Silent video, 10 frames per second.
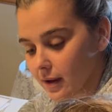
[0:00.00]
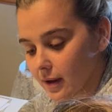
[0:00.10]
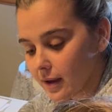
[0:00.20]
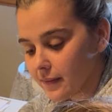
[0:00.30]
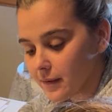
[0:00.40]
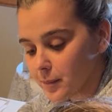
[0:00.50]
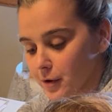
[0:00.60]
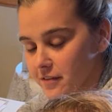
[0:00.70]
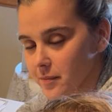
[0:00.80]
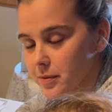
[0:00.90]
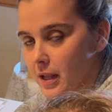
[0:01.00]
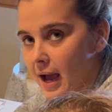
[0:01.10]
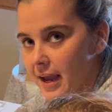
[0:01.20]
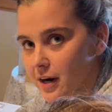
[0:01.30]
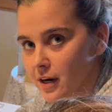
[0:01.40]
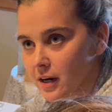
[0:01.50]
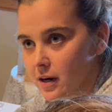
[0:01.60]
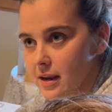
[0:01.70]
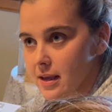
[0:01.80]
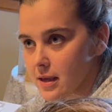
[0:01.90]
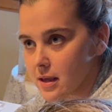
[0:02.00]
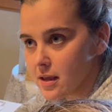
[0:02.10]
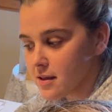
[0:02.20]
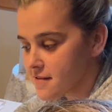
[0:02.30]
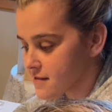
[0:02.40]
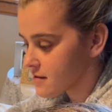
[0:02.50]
And the multiplier is